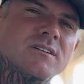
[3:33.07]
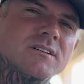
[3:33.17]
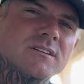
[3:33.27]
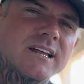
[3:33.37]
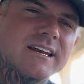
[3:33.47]

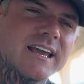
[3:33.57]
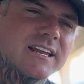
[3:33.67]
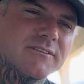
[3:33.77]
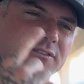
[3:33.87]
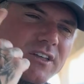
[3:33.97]
that
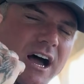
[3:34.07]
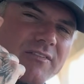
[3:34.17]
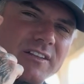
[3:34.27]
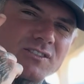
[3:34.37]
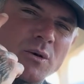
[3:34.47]
negative
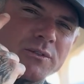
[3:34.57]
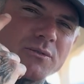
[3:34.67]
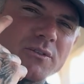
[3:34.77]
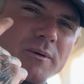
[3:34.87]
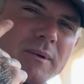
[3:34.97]
thought that's going
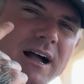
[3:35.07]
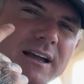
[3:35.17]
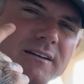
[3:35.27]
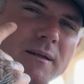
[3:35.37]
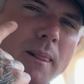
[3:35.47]
through their
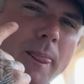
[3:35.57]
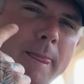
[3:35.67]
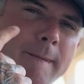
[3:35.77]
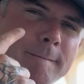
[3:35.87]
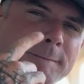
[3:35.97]
mind.
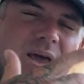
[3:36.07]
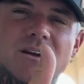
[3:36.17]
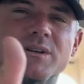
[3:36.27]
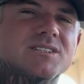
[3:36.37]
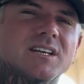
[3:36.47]

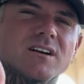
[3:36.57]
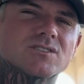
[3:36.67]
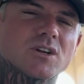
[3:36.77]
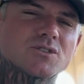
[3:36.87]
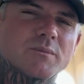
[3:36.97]
Man, we see it on
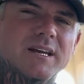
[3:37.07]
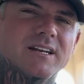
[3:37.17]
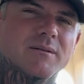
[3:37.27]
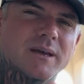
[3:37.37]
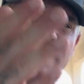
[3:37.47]
social
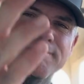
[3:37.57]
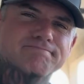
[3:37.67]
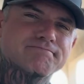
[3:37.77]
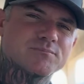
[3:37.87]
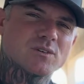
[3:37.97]
media, man.
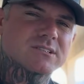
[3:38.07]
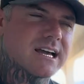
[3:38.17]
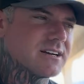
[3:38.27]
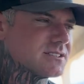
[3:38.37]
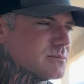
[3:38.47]
Look
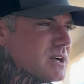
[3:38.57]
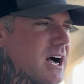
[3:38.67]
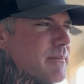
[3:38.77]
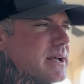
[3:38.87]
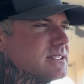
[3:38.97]
down at some
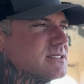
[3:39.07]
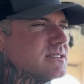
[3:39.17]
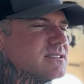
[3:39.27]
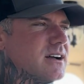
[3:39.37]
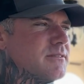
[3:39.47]
comments and
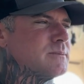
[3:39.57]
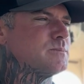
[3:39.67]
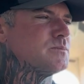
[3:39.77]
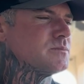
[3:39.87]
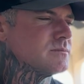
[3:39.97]
stuff.
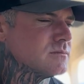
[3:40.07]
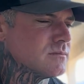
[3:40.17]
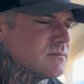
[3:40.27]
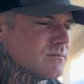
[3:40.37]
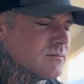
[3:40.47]

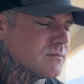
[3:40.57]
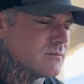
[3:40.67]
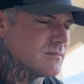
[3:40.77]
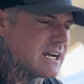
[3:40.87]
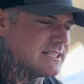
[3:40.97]

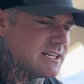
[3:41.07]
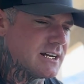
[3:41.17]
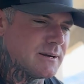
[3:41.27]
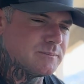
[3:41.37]
I did a